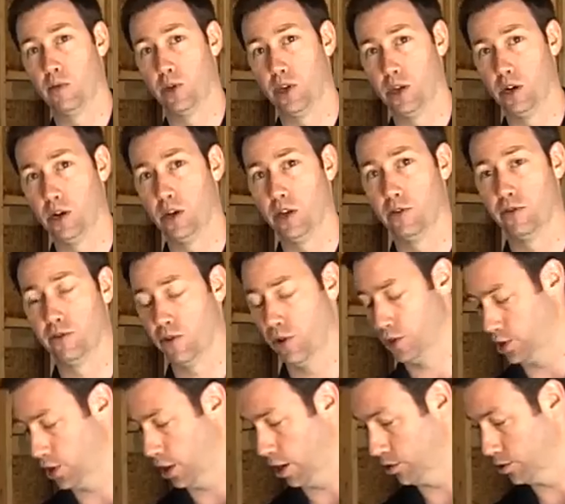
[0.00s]
coming in on the
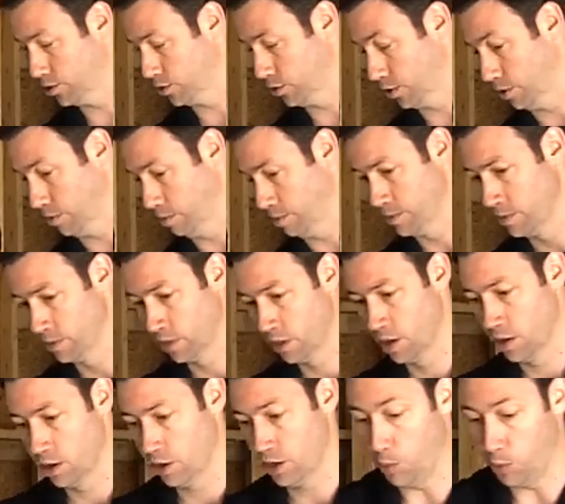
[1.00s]
fresh air stream.
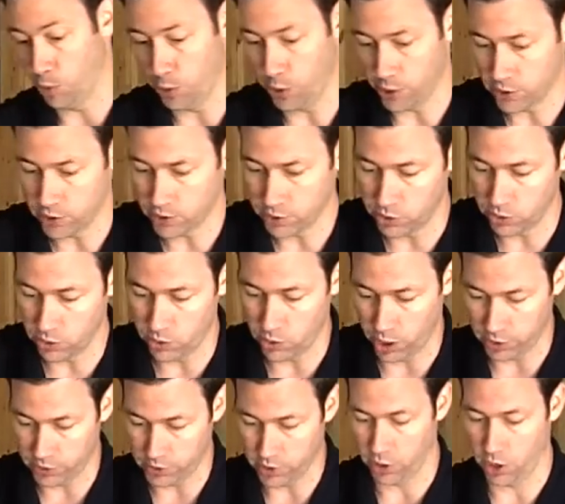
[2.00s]
A couple things
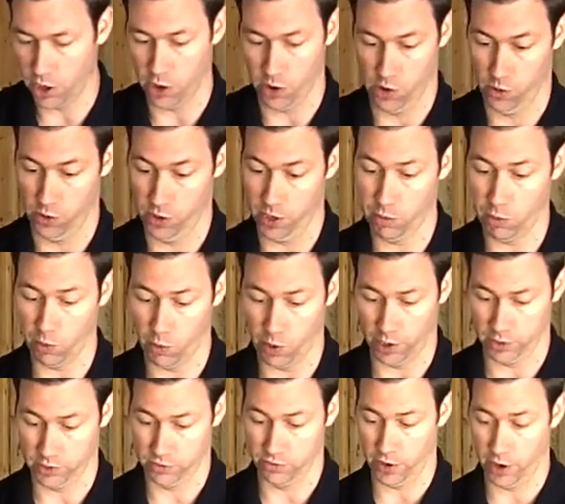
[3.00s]
to, uh, to know. Number
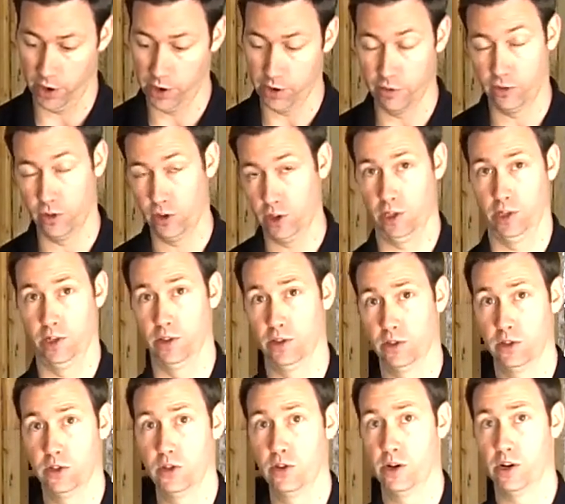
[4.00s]
one, it's very efficient.
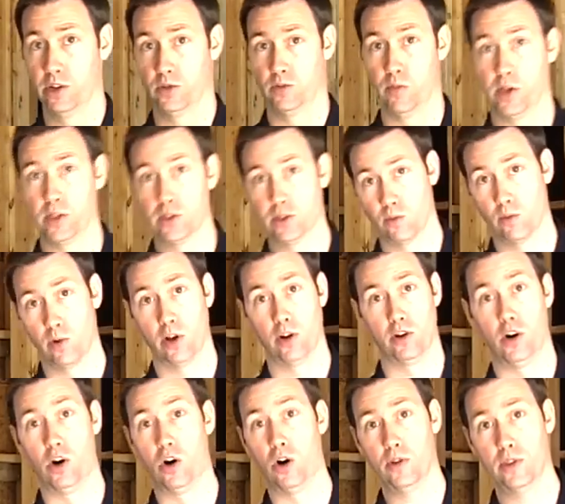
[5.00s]
This unit is meant to
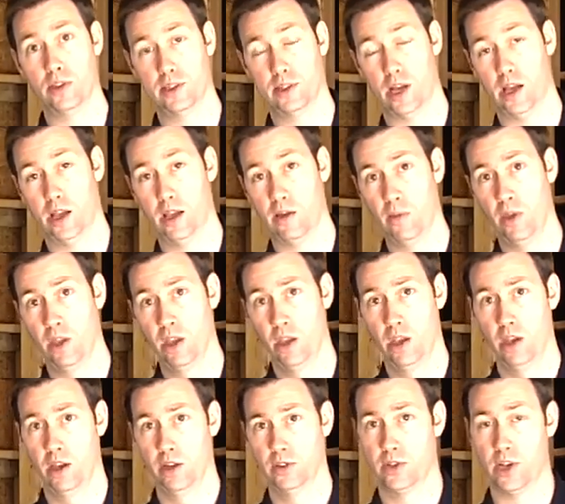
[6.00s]
run all the time.
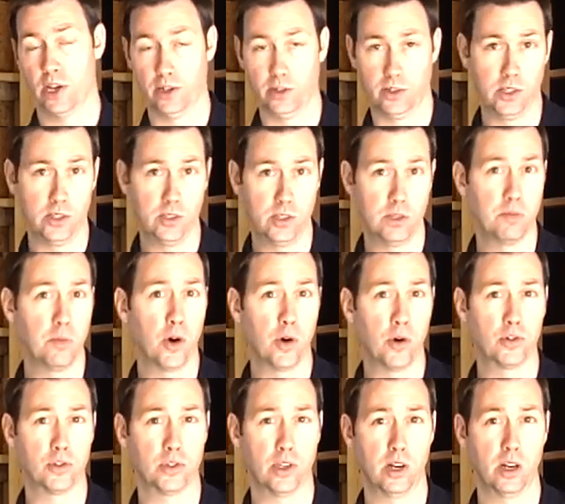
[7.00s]
It's got DC
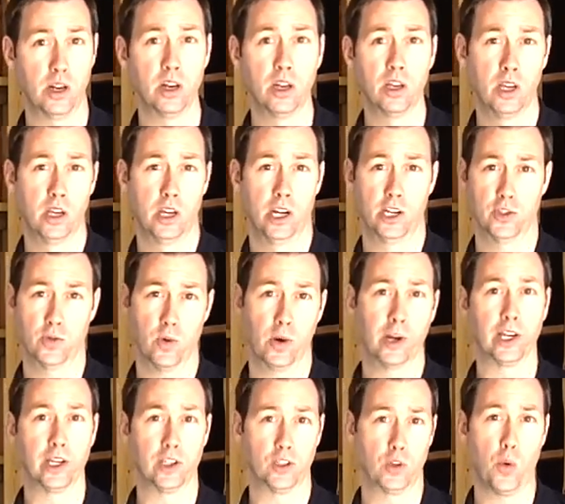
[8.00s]
motors in it. It's
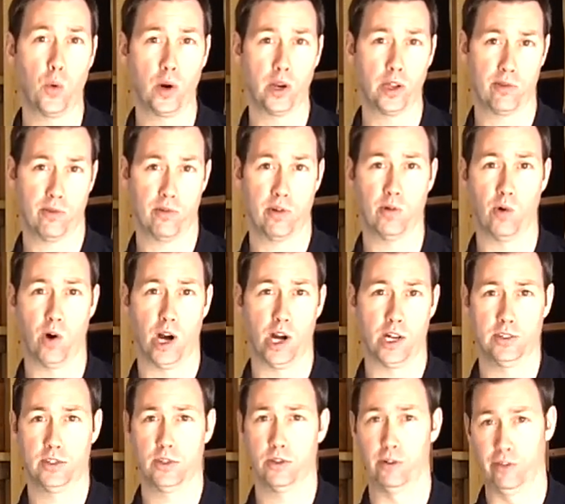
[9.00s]
running at 23
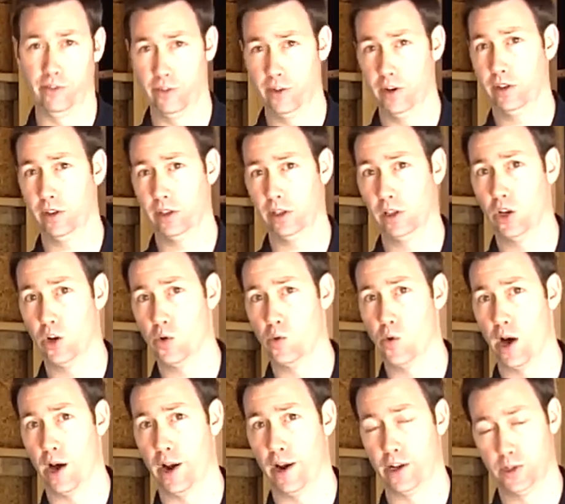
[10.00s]
watts, so fairly low
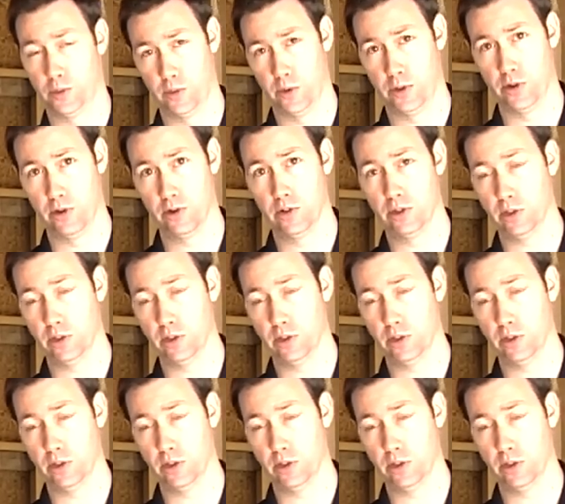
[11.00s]
wattage, but